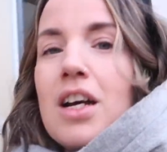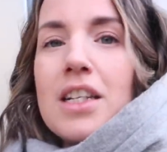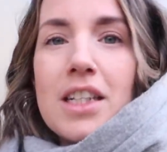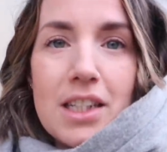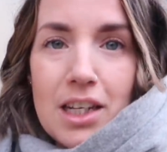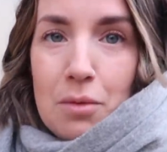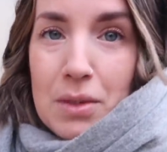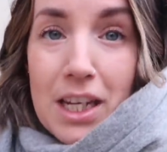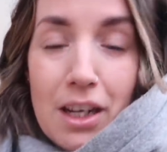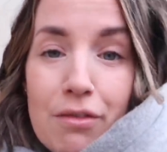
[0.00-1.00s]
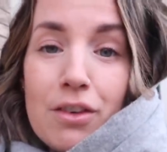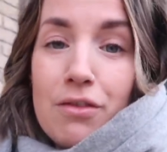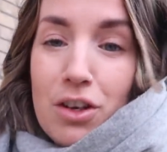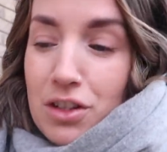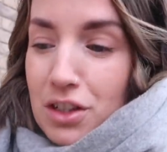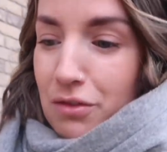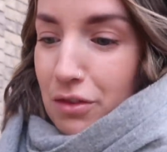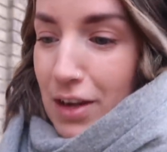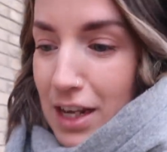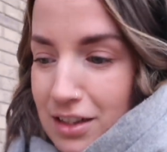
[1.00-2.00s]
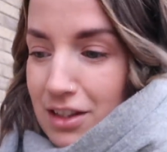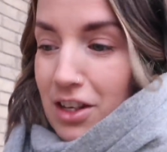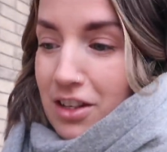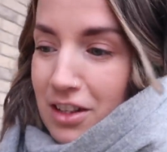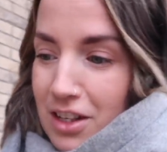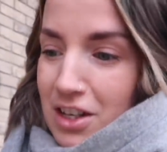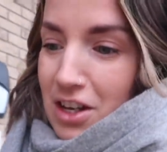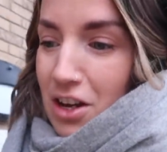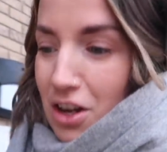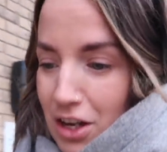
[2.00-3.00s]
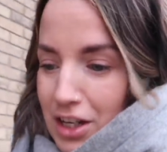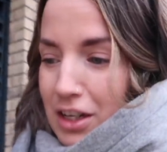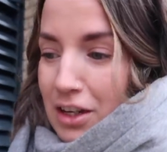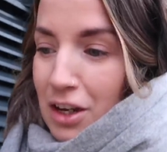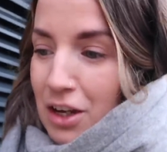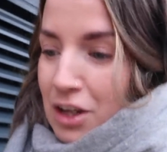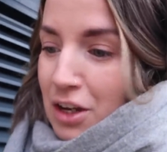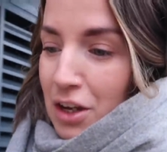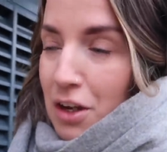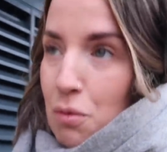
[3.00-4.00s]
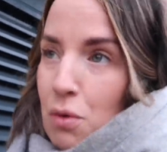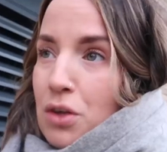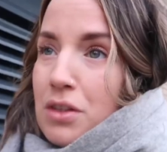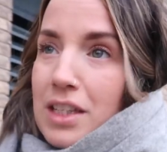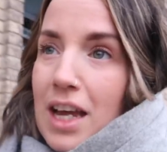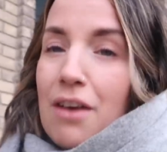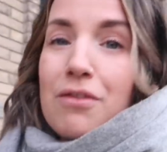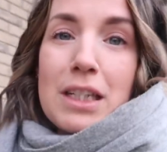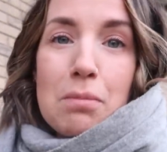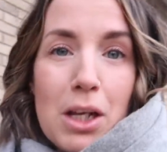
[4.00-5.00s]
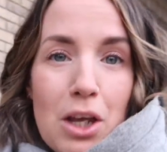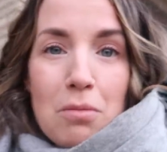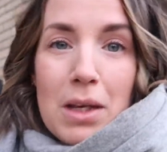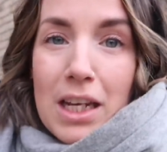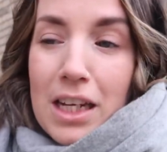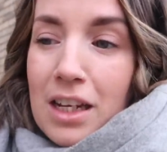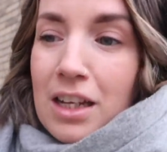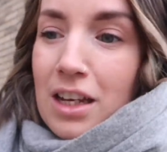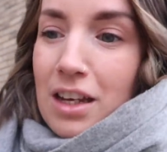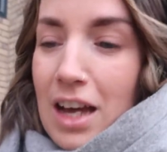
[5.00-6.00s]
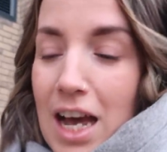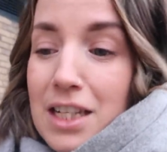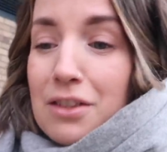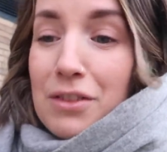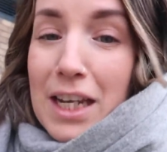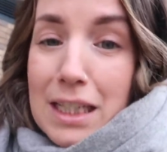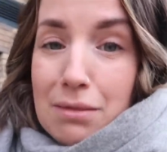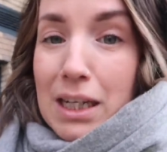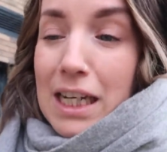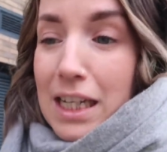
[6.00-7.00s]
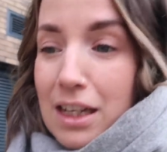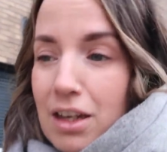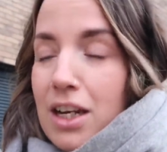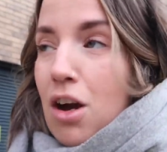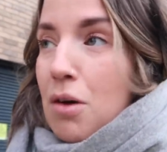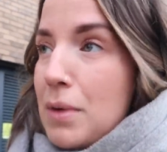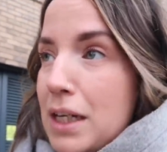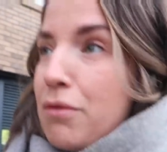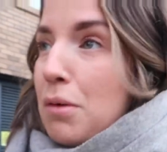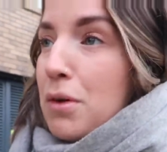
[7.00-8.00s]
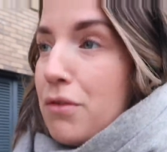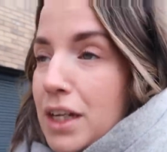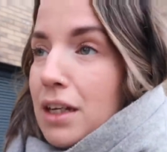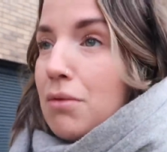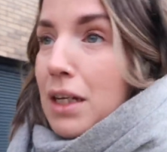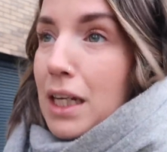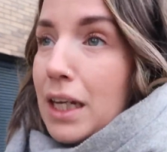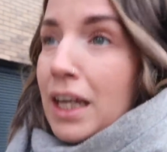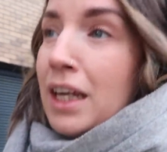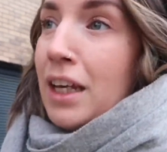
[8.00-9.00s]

as I say, I'm taking full advantage of the fact that I won't have this below me as of next week. I can't believe we're moving in a week.